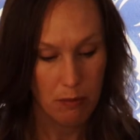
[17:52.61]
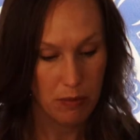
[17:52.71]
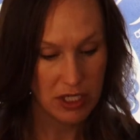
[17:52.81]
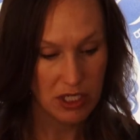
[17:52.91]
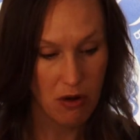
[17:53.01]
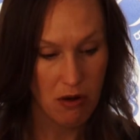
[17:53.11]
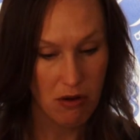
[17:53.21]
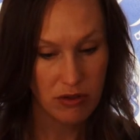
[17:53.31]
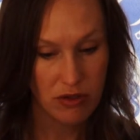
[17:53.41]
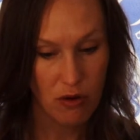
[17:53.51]
but to
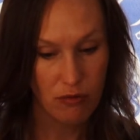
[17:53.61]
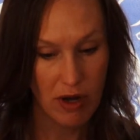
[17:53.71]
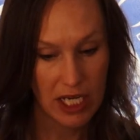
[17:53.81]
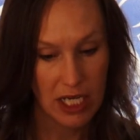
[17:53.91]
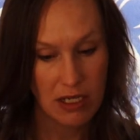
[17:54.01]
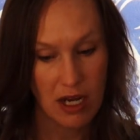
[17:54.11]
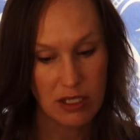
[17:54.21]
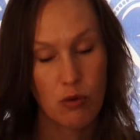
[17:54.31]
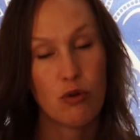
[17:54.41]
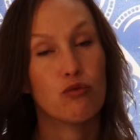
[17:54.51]
also
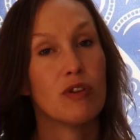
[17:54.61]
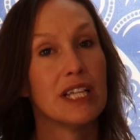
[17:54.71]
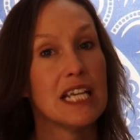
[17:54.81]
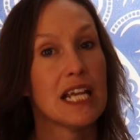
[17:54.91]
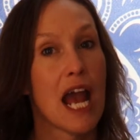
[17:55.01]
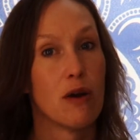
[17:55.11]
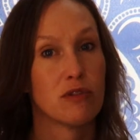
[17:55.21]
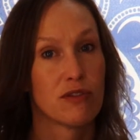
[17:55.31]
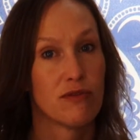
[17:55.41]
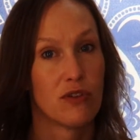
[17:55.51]
recognize what really
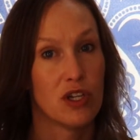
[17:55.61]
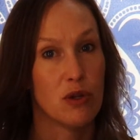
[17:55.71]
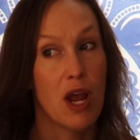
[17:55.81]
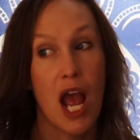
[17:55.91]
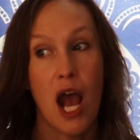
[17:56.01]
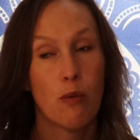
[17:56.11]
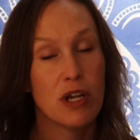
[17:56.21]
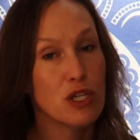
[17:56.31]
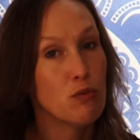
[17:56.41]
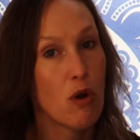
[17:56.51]
counts for you and
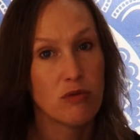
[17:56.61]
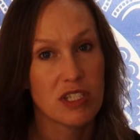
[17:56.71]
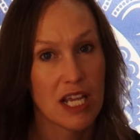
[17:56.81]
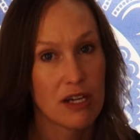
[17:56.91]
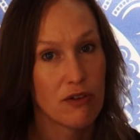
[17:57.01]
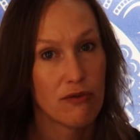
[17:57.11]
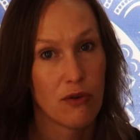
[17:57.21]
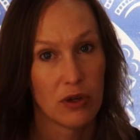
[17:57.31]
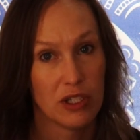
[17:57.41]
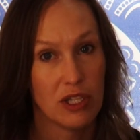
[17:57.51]
what you won't settle
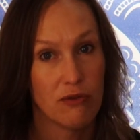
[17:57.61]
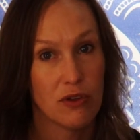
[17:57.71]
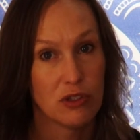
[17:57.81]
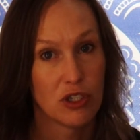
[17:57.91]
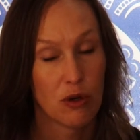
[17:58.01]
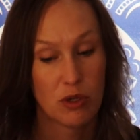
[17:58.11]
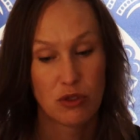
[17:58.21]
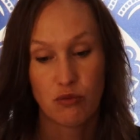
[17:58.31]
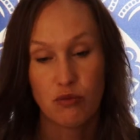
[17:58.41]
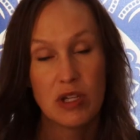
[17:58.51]
for in the future and what's
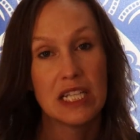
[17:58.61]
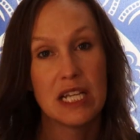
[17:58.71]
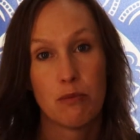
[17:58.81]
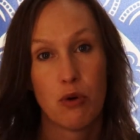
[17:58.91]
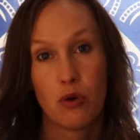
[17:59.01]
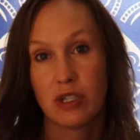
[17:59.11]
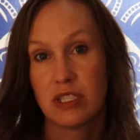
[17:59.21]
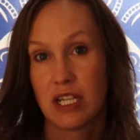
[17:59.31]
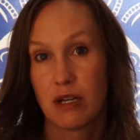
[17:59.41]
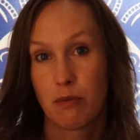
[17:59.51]
really
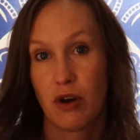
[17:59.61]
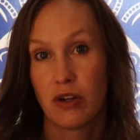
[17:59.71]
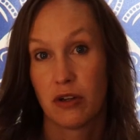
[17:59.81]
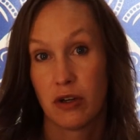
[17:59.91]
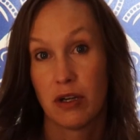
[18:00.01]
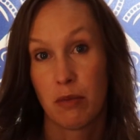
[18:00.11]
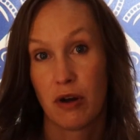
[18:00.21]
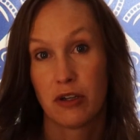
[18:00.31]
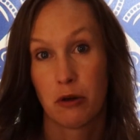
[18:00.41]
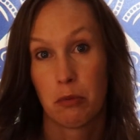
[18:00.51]
important in a partner and a partner